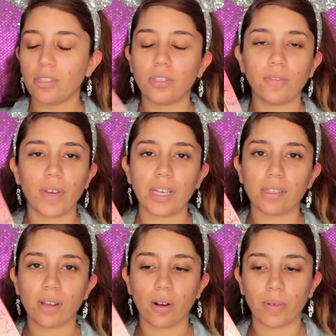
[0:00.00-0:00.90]
Too
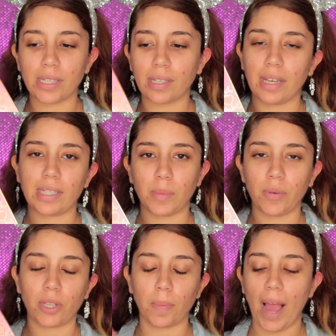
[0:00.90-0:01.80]
Faced always slays me
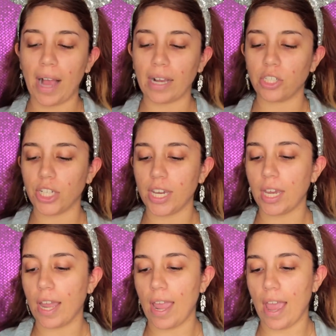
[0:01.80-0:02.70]
with their
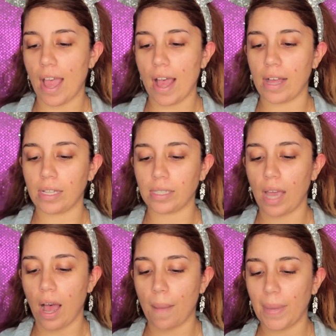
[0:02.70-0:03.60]
packaging, and
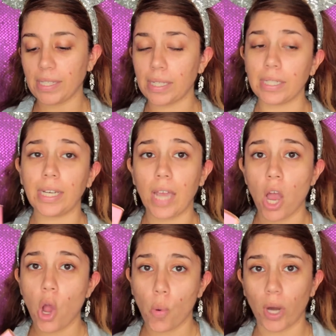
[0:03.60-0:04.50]
basically
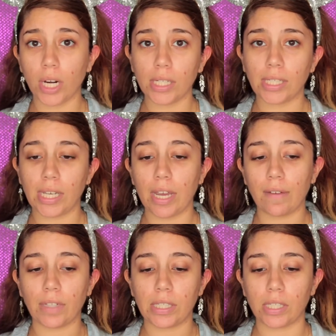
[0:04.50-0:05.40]
we're gonna see
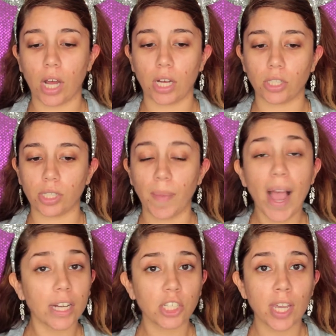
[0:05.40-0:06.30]
if this is not just
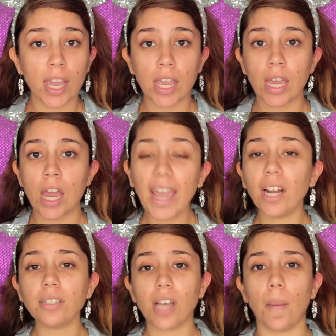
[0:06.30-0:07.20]
packaging. And
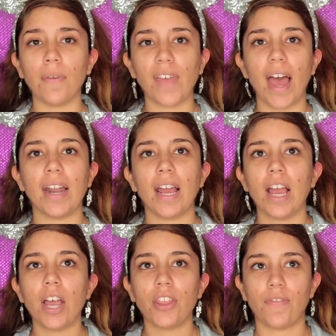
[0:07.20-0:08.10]
on top of that,
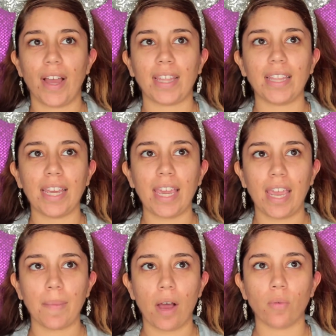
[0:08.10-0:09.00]
the fact that they
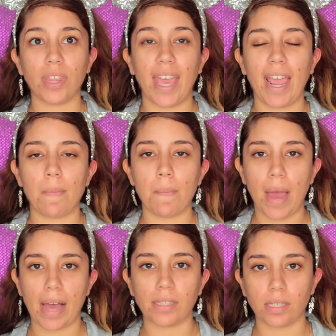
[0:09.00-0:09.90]
came out with a
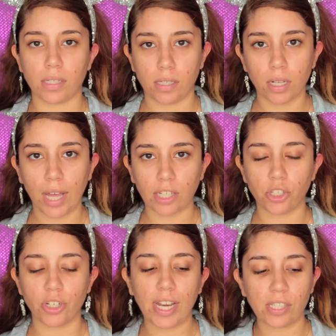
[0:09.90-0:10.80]
matte
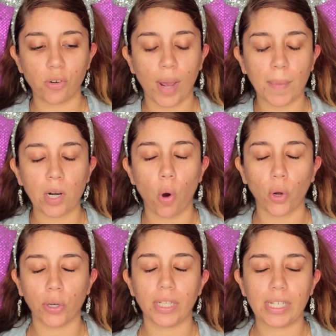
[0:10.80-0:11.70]
collection. You guys know I'm an
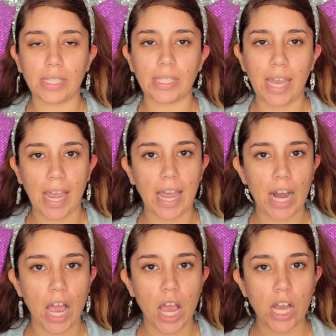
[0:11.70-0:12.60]
oily
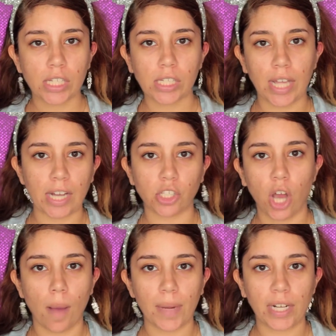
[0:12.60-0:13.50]
skin /
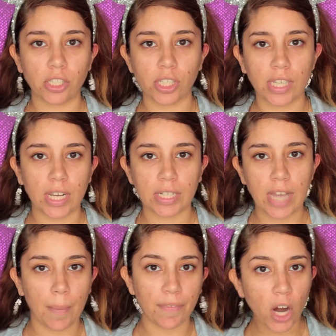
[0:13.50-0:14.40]
combination skin
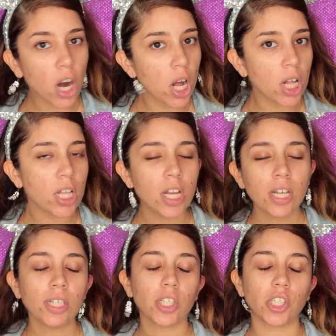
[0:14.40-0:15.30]
type of girl,
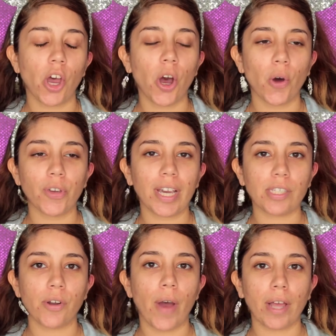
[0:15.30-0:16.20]
so you
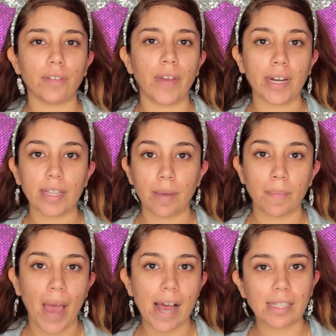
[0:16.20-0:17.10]
guys know I love anything
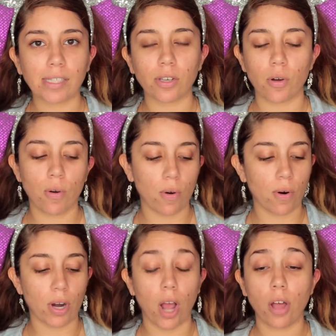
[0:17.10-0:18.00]
matte
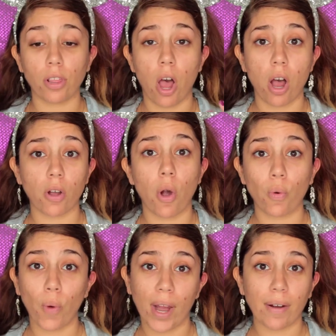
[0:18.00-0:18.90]
or long
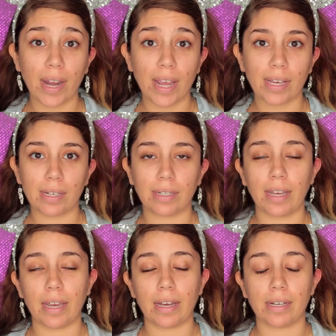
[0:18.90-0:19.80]
wearing,
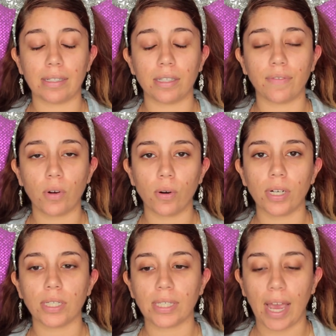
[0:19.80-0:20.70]
and of
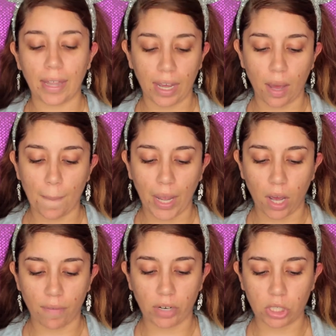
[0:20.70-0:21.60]
course I like my
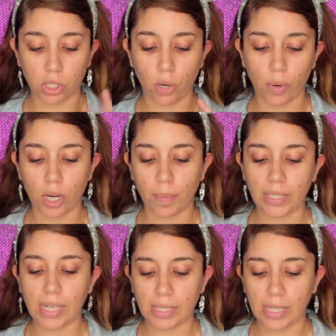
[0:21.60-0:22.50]
coverage, so we're going to be
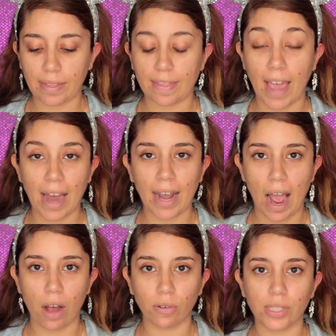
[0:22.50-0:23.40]
testing that
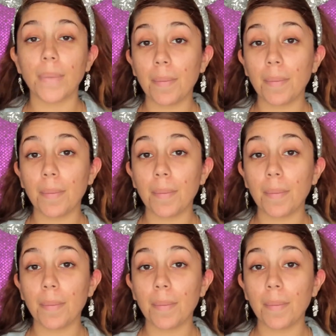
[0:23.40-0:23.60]
out.